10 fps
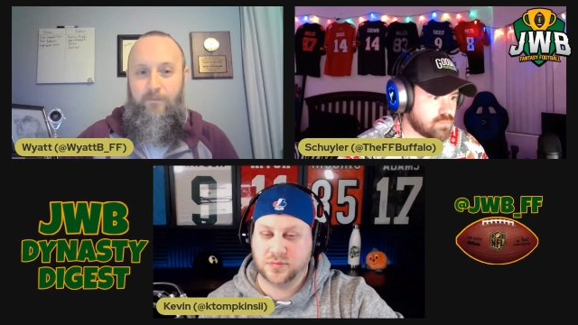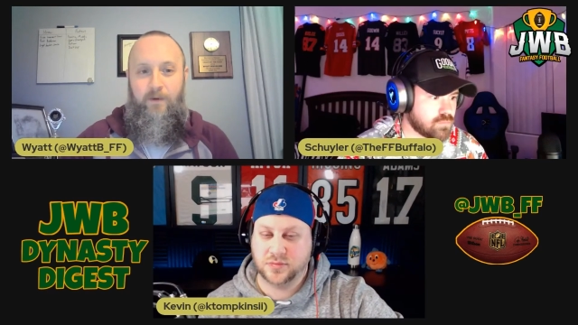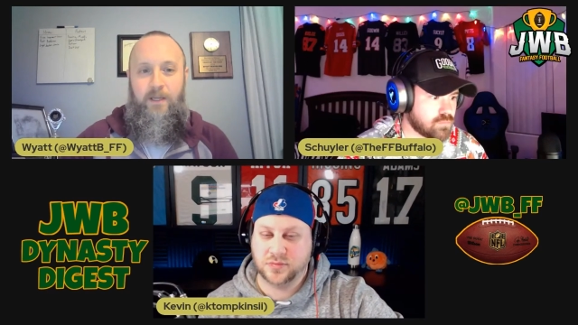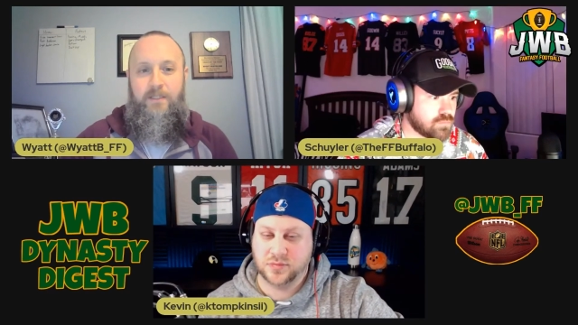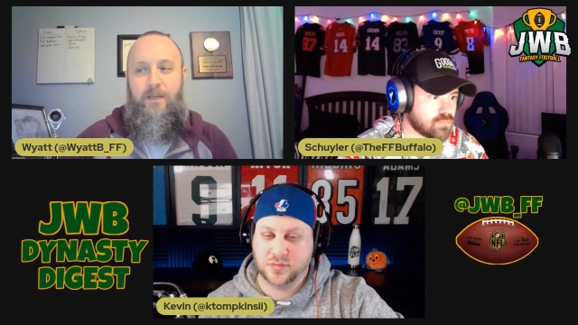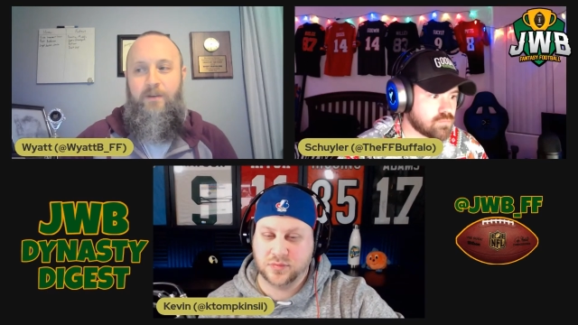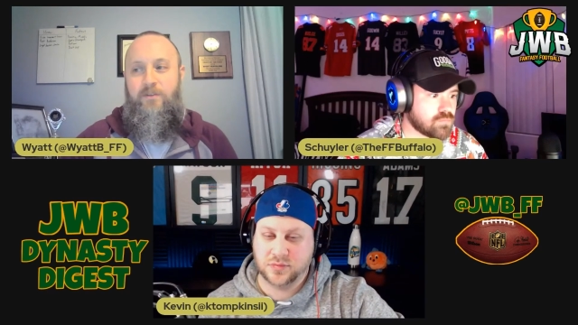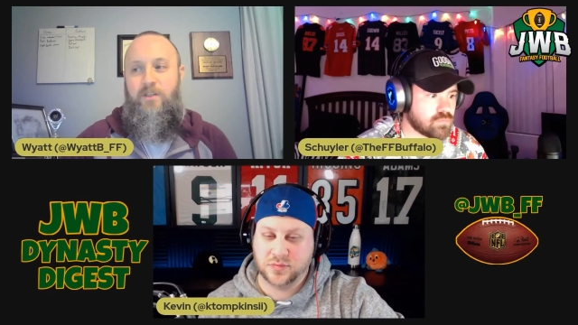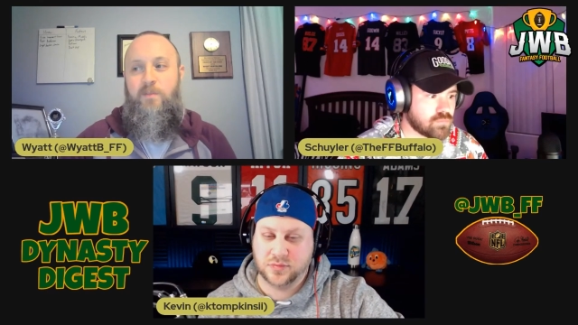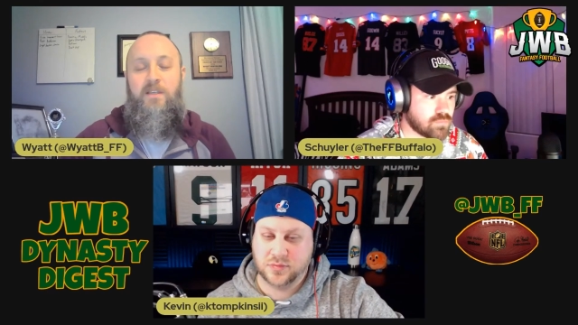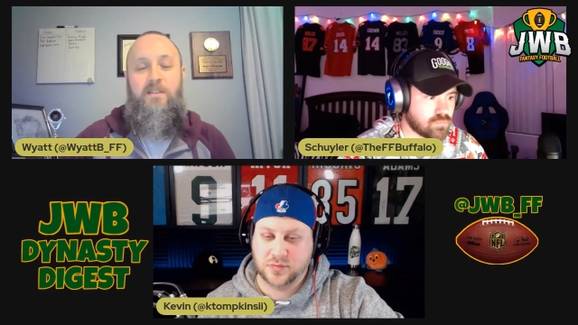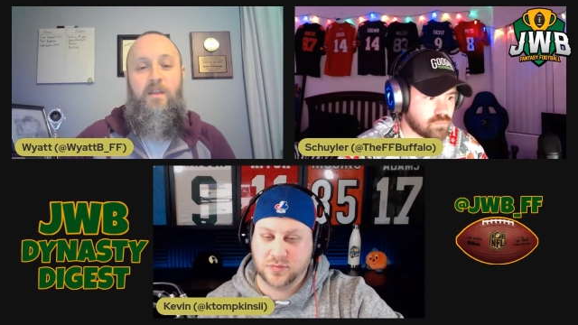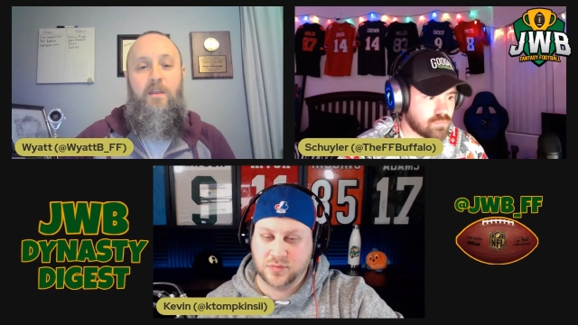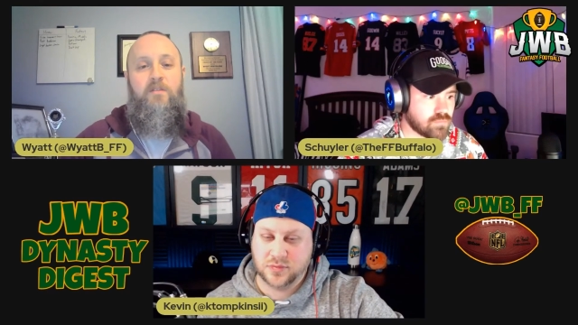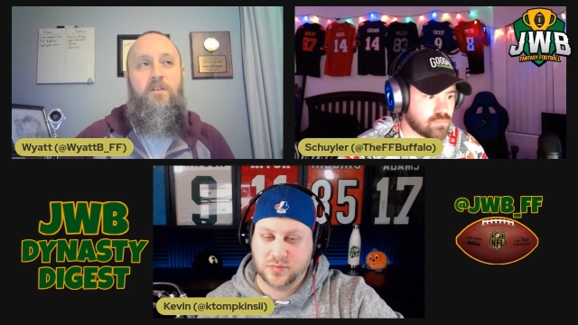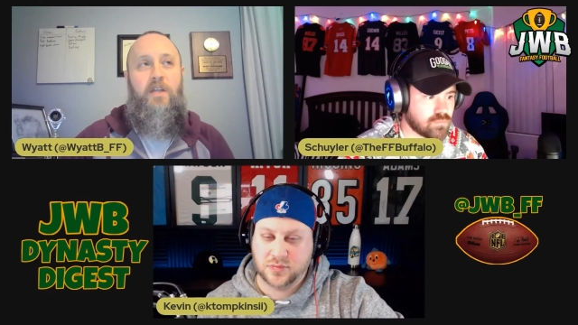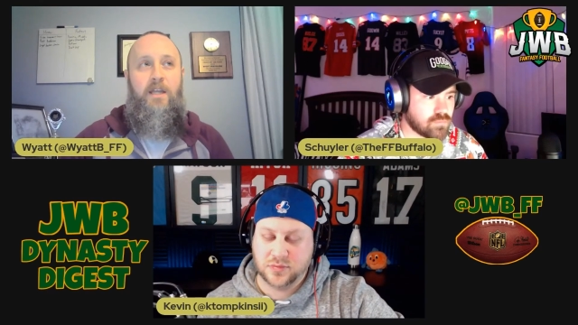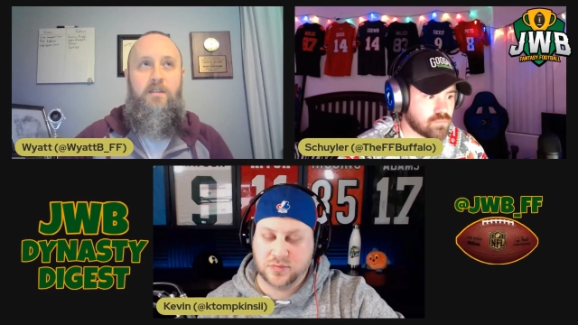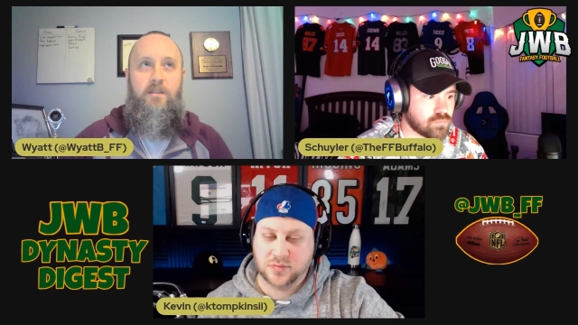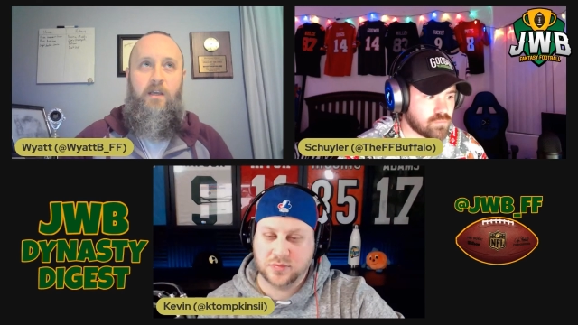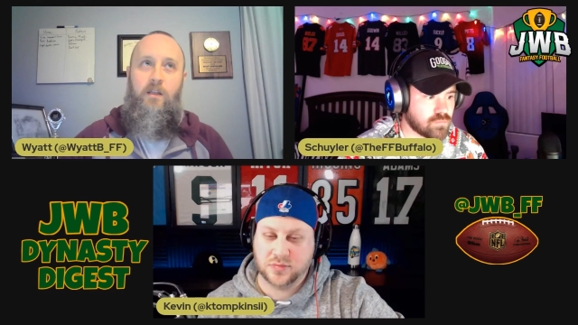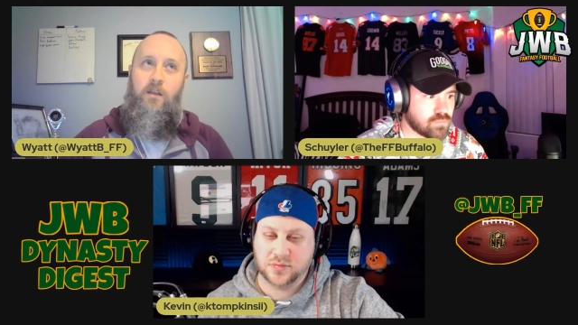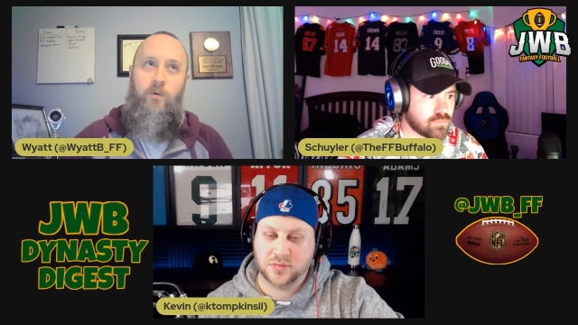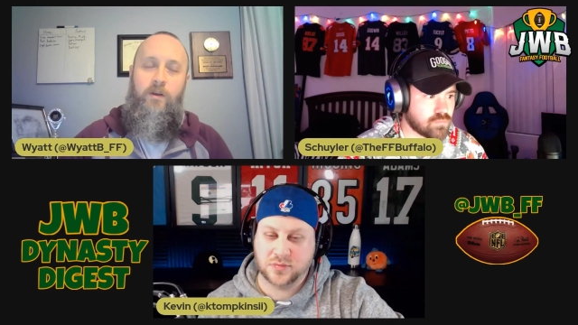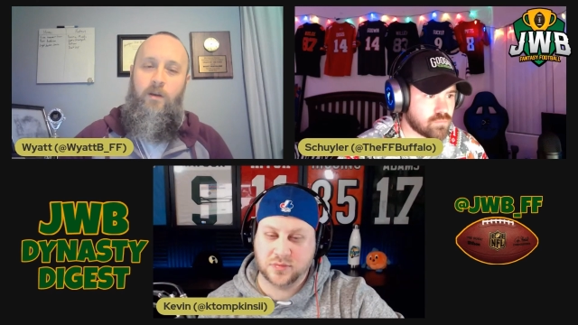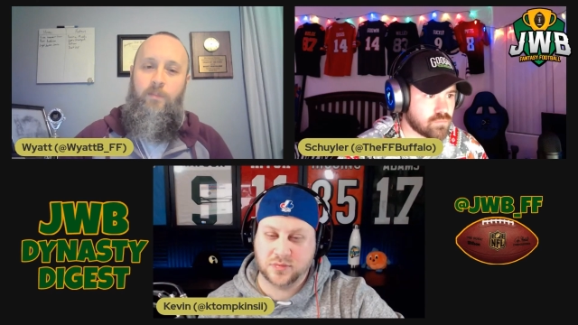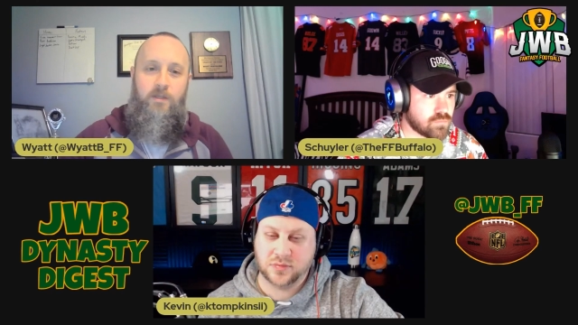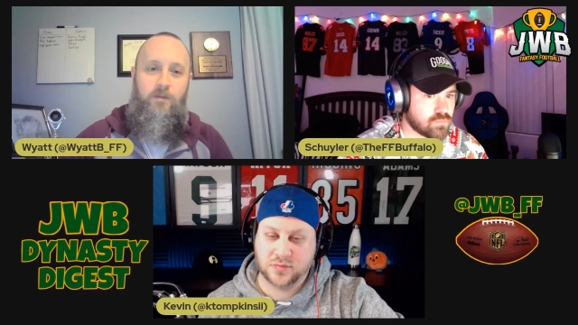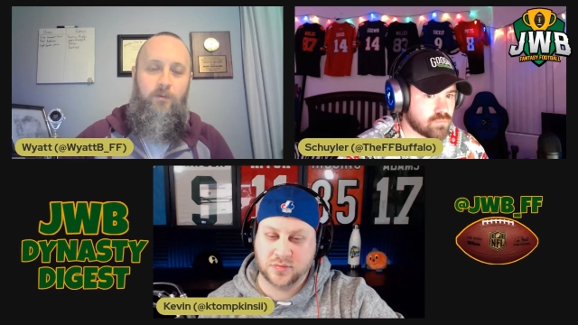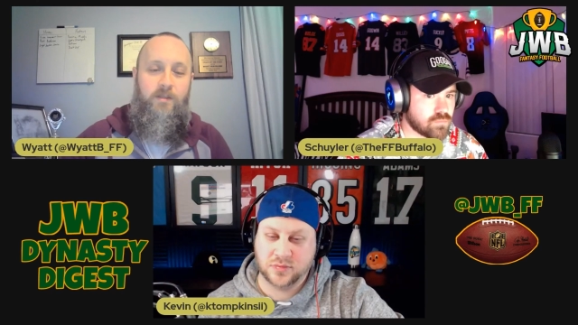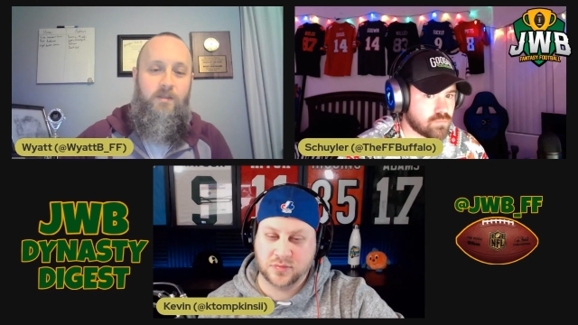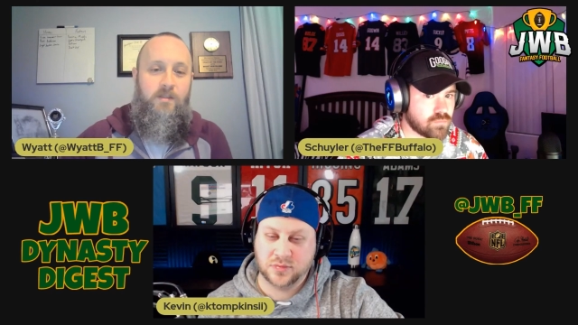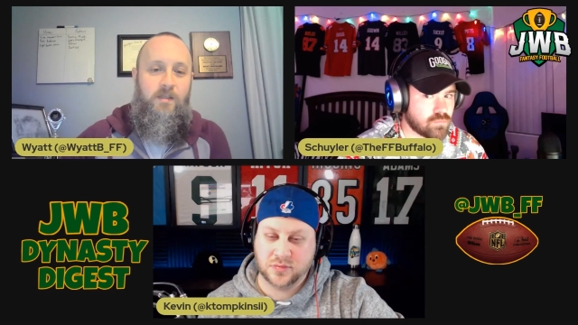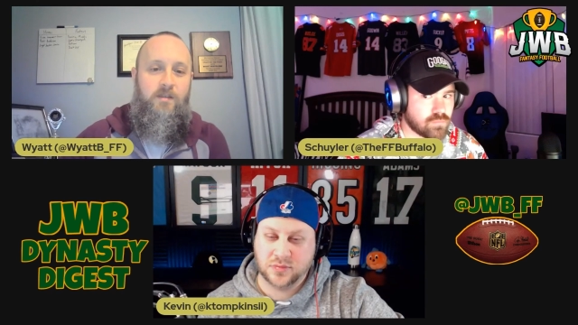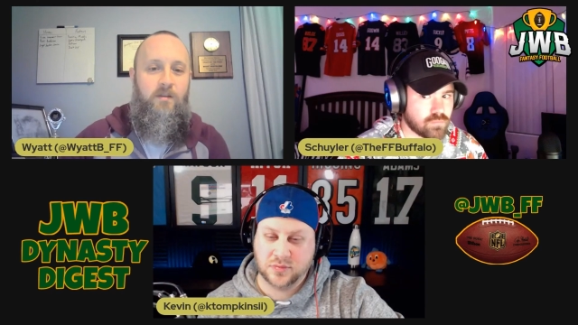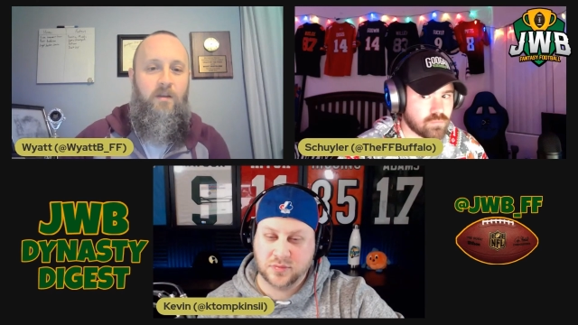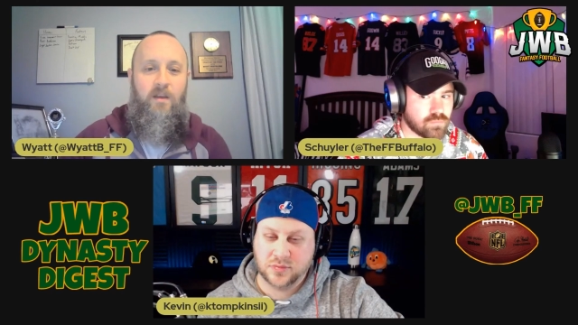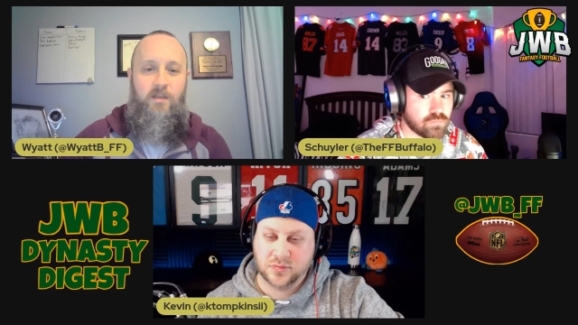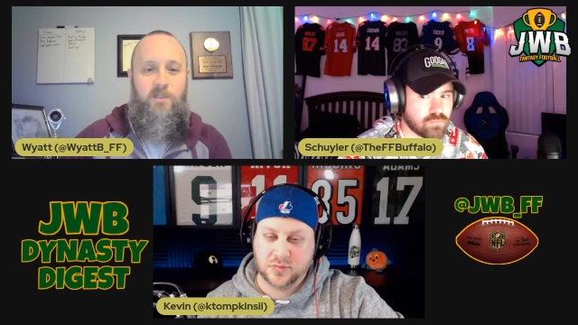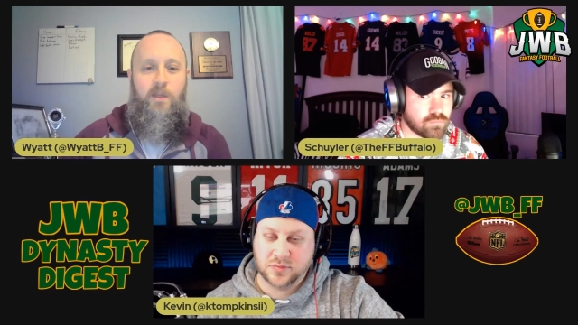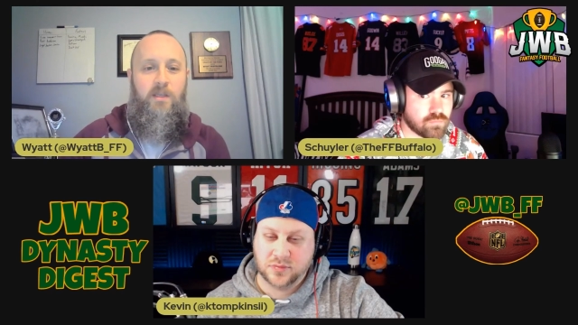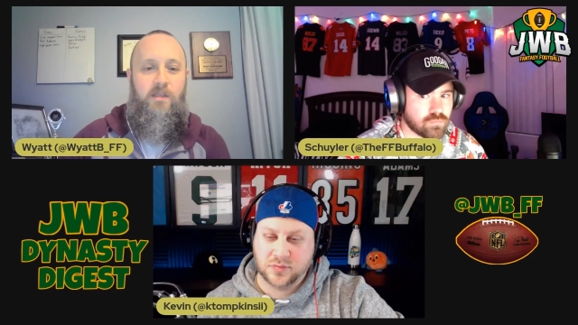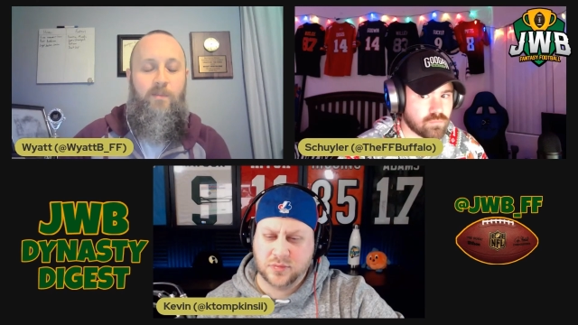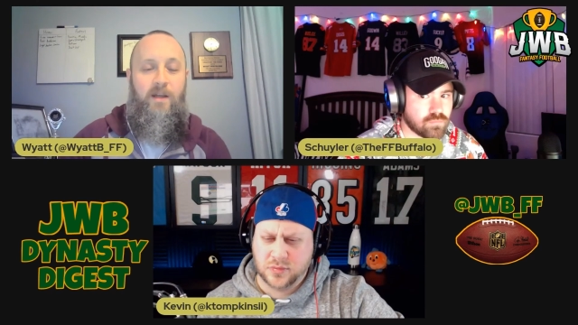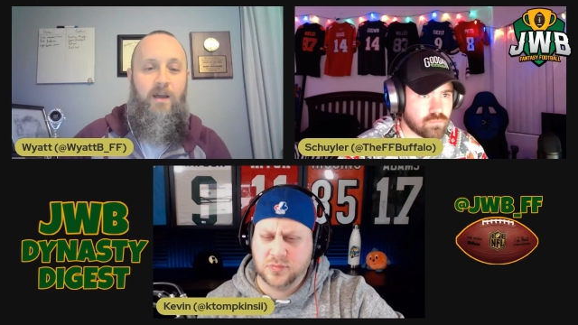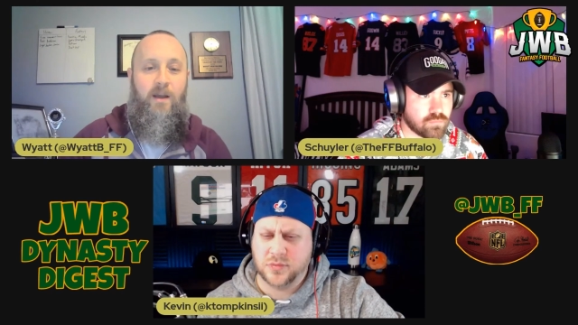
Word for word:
Speaker 1: for contenders just because I think there's a chance he's like a low end RB2 rest of season just because the amount of